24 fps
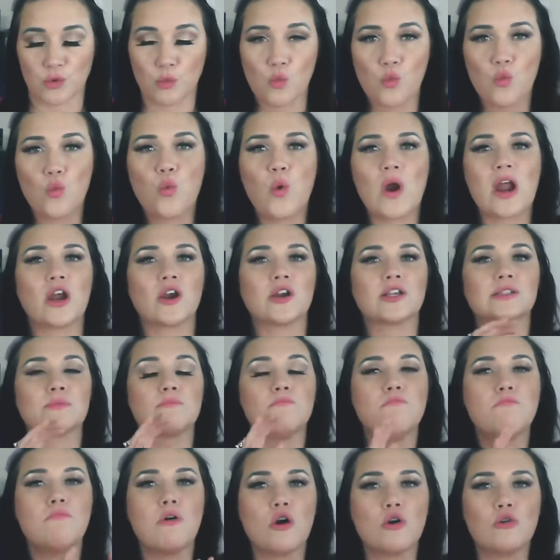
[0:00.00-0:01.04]
whereas
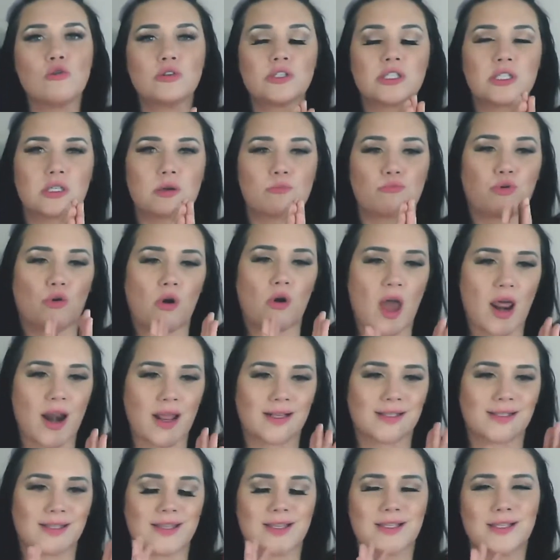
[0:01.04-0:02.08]
most products,
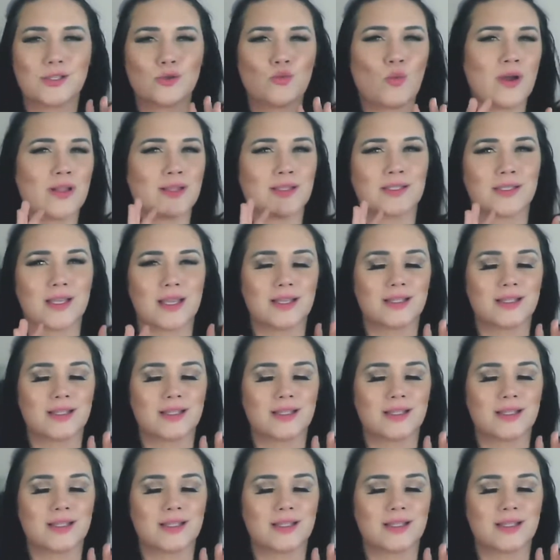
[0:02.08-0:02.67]
it's